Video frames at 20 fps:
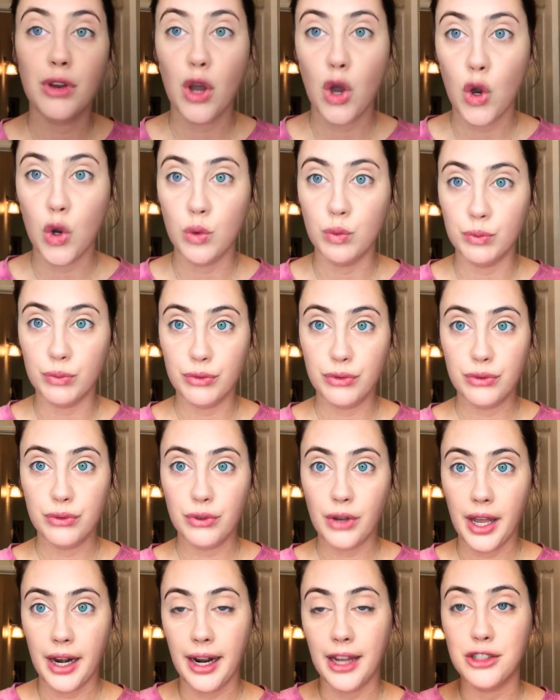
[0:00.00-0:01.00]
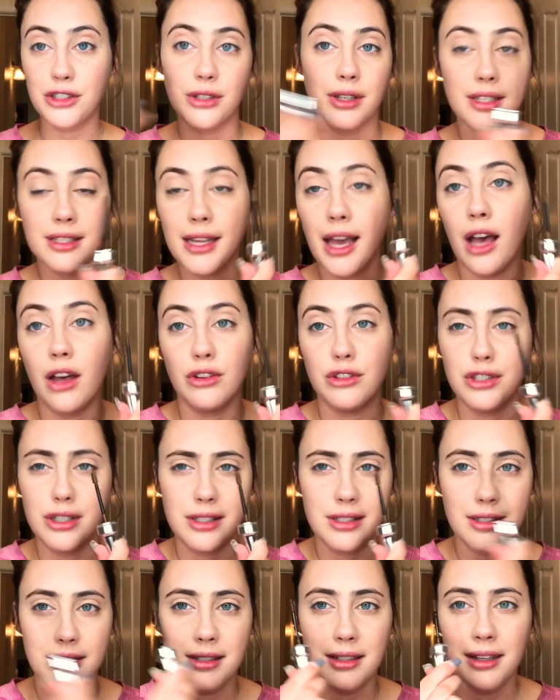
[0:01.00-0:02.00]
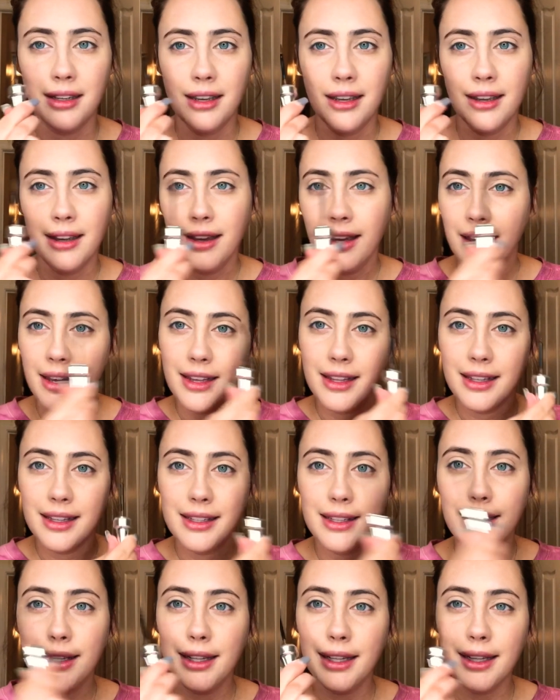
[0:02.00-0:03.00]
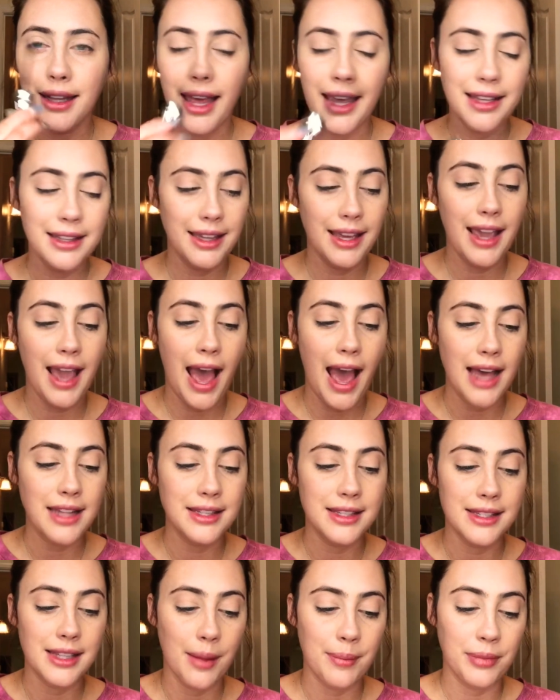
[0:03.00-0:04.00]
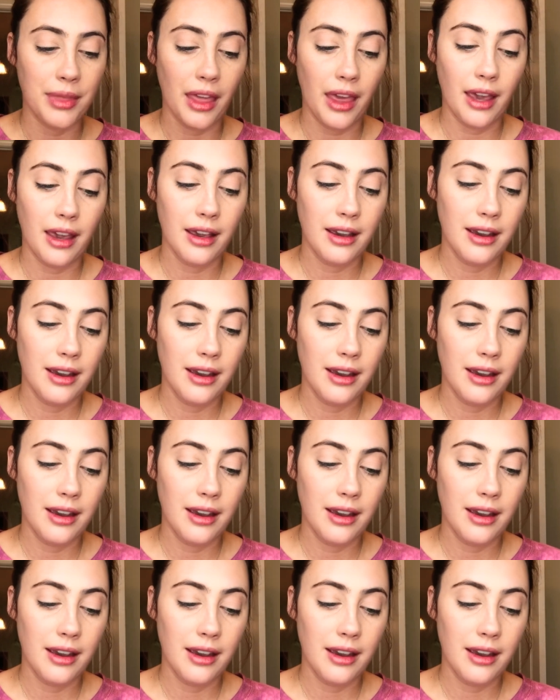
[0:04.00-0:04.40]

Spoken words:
oomph. And as you can tell, just lightly add something